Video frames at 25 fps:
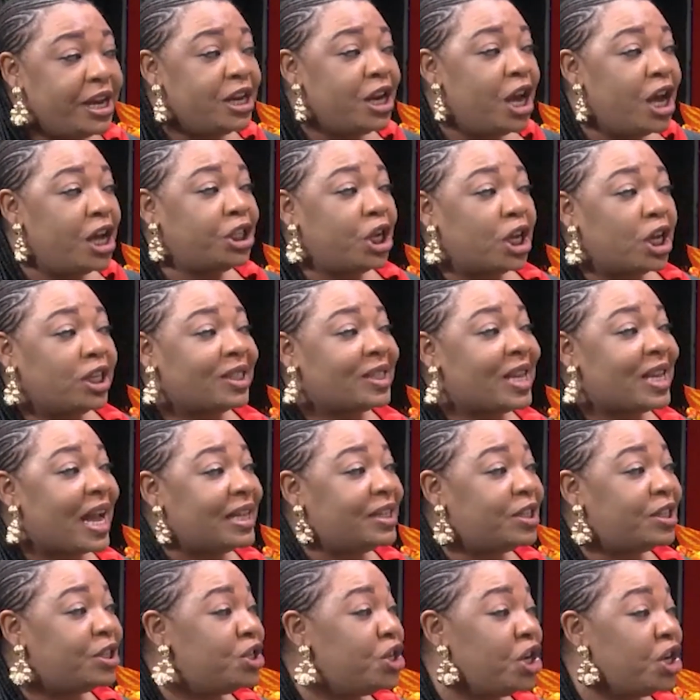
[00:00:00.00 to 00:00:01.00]
You just
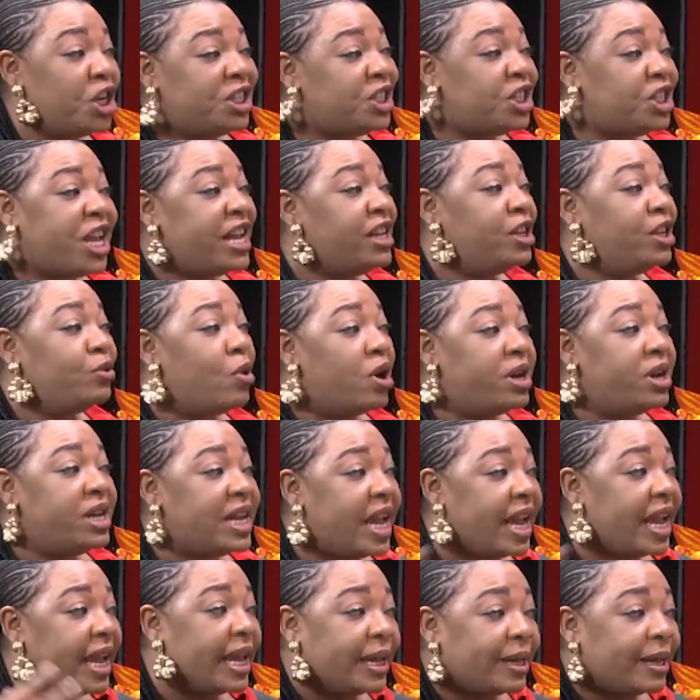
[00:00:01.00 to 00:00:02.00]
start. You didn't just get it one
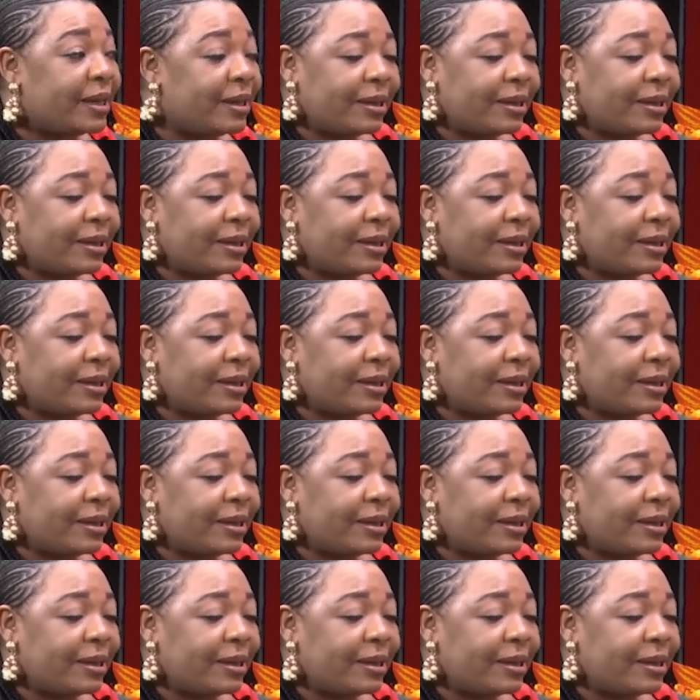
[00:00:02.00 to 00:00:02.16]
day.